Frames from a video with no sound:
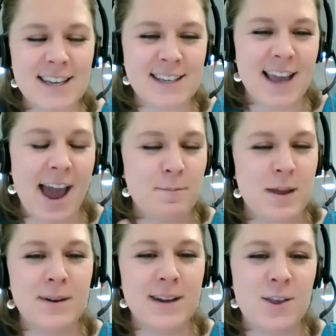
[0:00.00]
yeah,
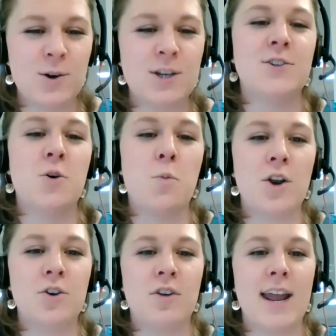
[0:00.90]
people in the audience are
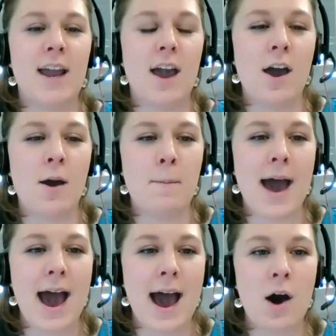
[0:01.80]
wondering
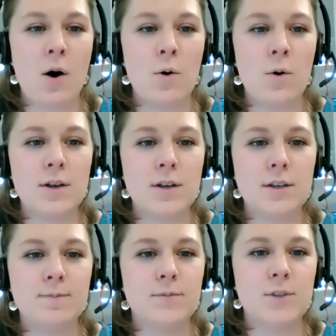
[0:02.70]
how
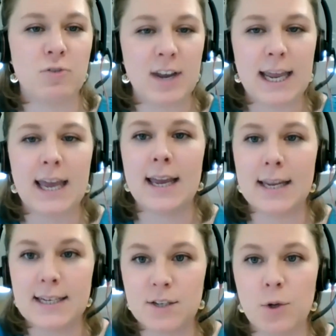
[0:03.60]
screening,
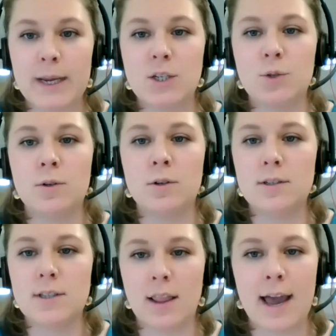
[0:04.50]
interviewing
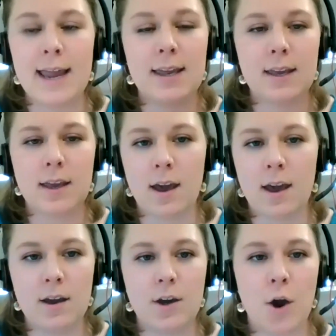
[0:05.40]
tools like
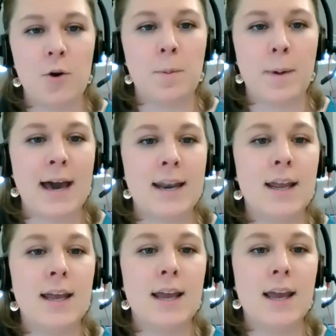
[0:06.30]
CoderPad
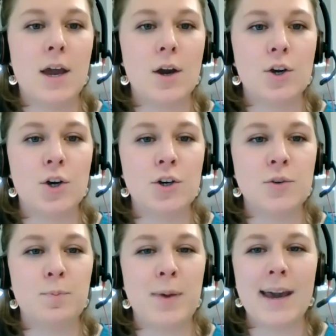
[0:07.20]
could
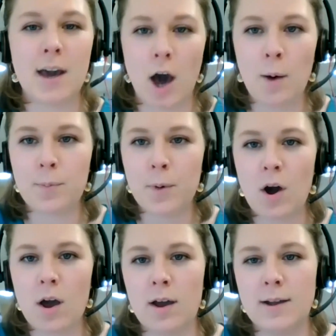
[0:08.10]
pick up,
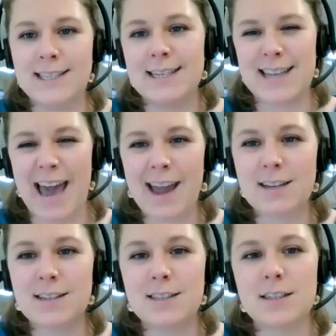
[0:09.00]

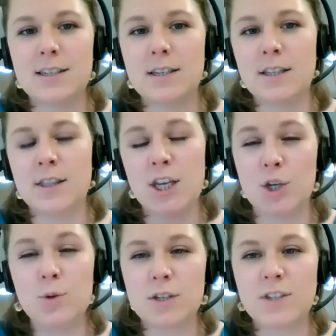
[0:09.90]
detect the
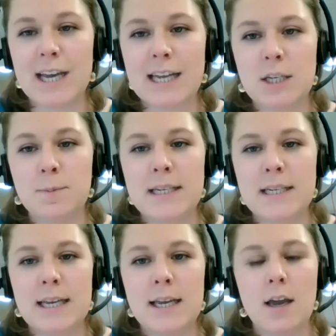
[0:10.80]
use of
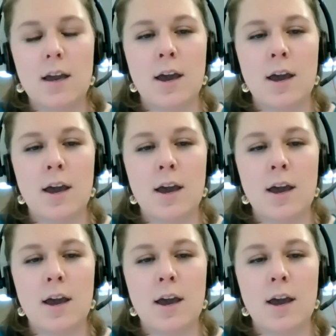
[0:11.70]
ChatGPT